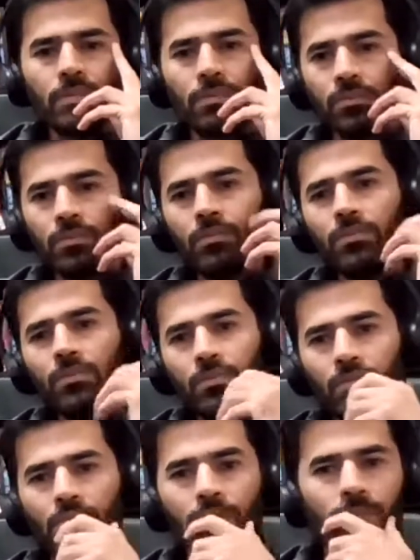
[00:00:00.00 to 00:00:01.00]
Mm-hmm.
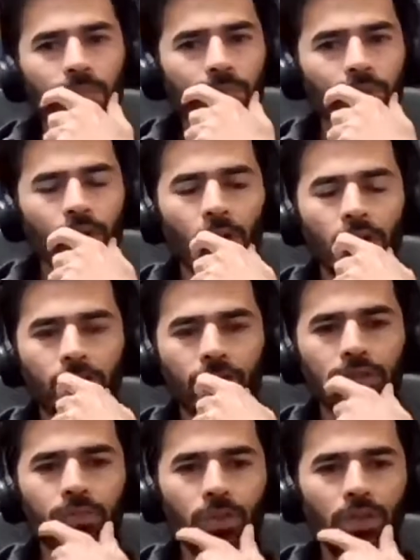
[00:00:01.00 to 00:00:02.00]
Yeah,
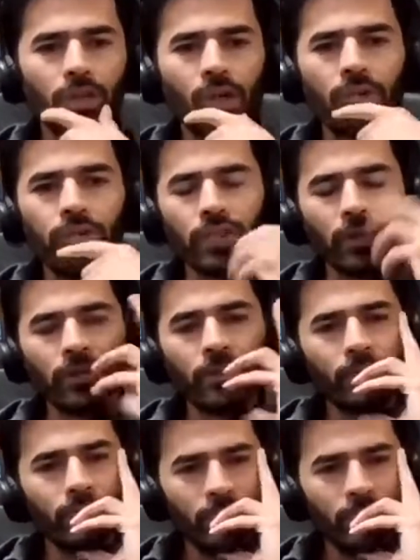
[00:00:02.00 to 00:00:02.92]
there's weekly coaching.